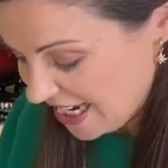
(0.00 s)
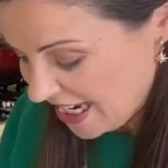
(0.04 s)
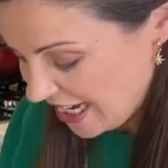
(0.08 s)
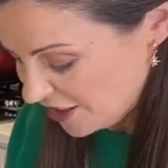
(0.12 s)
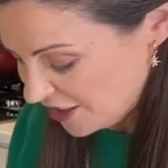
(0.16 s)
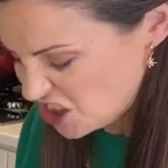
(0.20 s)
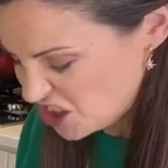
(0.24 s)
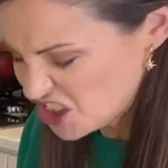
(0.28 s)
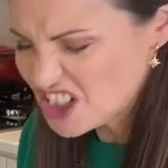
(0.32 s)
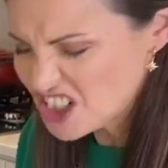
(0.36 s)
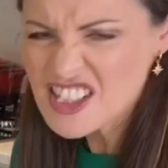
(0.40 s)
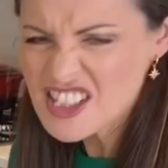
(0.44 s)

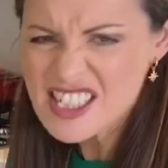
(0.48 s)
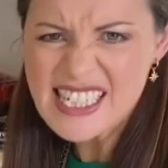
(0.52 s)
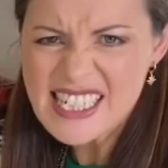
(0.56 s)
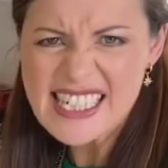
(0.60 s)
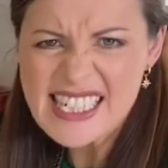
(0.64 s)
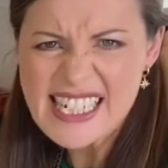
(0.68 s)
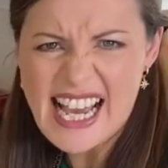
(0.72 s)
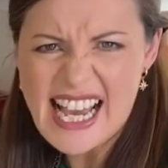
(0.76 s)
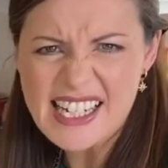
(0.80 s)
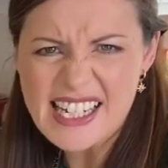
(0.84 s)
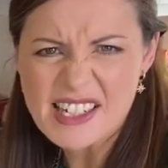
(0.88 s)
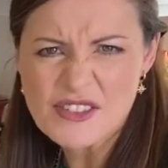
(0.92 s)
And just a
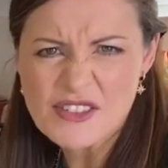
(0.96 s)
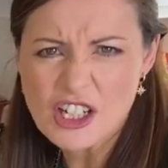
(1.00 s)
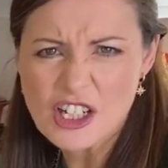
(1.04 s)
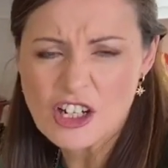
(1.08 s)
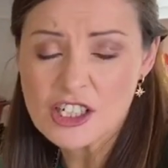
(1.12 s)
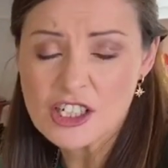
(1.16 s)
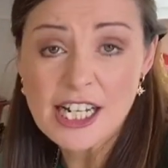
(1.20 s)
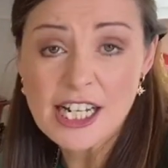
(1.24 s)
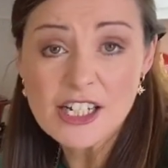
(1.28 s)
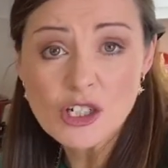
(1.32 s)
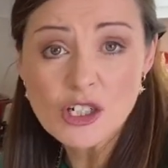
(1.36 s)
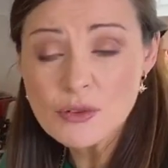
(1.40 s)
tad of
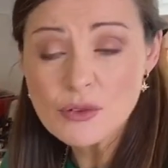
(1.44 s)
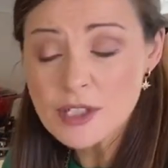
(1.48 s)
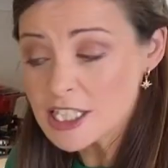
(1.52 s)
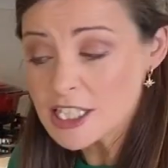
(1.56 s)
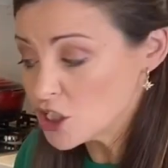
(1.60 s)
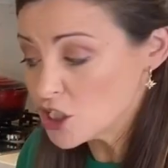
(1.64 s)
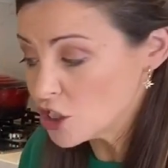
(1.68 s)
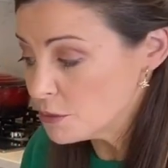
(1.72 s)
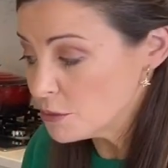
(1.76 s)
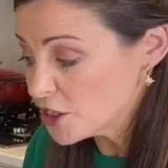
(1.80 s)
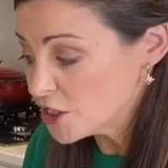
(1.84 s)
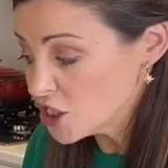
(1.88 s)
salt. I don't
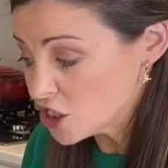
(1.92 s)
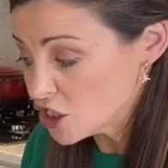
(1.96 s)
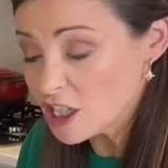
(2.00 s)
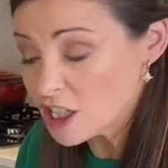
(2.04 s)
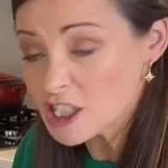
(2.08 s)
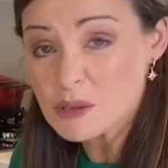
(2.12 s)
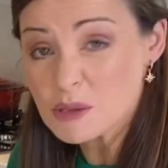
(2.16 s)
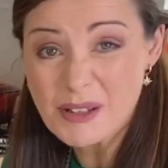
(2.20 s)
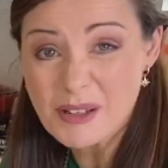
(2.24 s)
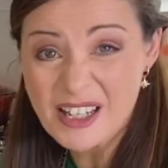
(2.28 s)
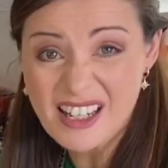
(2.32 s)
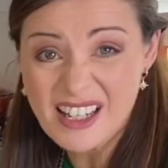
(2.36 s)
need too much
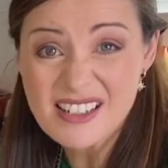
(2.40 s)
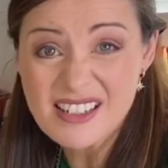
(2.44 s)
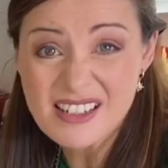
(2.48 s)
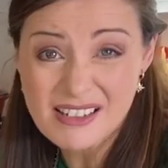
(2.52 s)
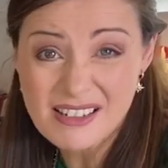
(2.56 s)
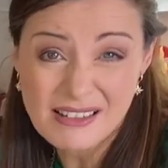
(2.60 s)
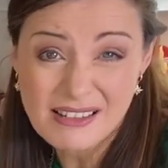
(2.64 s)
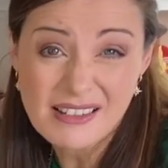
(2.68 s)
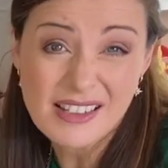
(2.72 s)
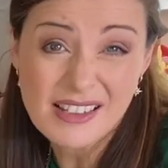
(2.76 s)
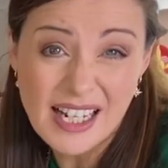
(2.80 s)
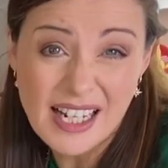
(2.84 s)
salt because
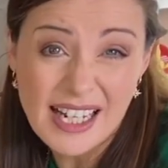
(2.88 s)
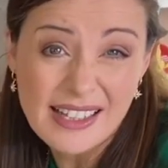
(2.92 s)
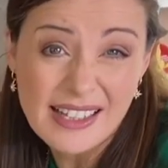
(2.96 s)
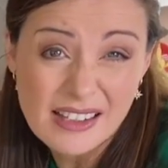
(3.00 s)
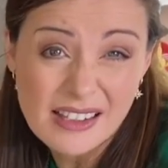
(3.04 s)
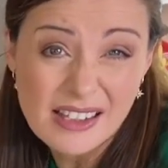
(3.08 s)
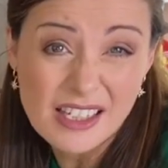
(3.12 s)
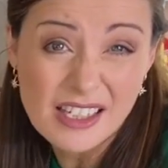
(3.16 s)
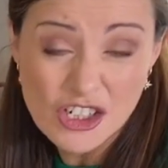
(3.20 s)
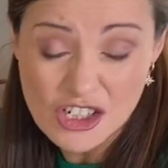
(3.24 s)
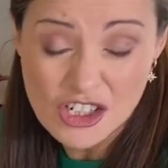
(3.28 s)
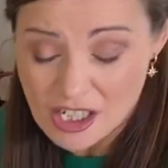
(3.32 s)
like
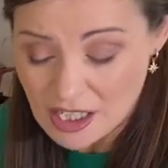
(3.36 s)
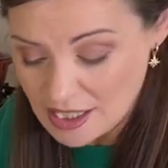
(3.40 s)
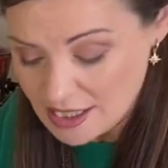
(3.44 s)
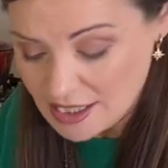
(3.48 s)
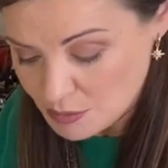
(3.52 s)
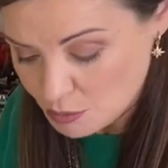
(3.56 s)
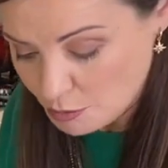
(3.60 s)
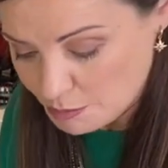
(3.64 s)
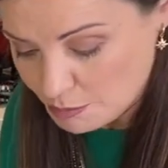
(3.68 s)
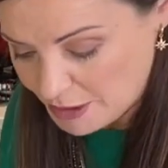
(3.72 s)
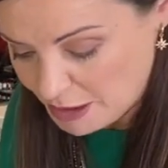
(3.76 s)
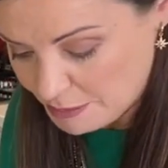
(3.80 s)
the
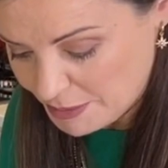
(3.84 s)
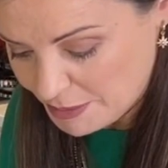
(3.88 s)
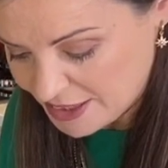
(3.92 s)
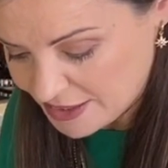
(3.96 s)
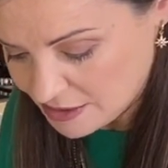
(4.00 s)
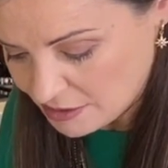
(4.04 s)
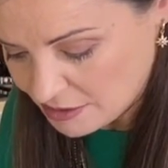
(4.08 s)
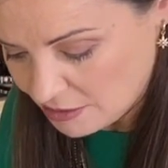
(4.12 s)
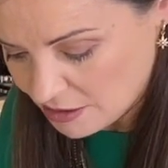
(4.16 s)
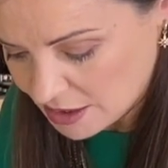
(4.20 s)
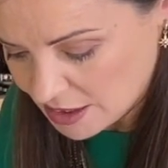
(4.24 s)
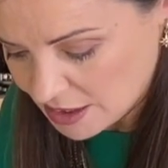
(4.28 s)
cheese will be a bit
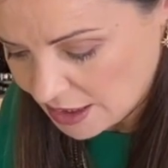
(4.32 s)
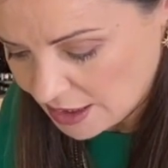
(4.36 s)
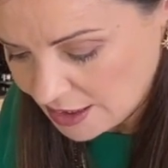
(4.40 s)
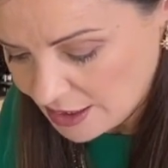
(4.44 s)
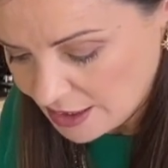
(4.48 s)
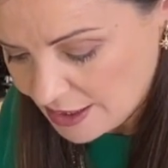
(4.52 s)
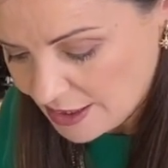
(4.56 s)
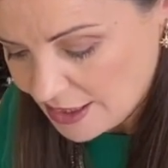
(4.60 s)
salty.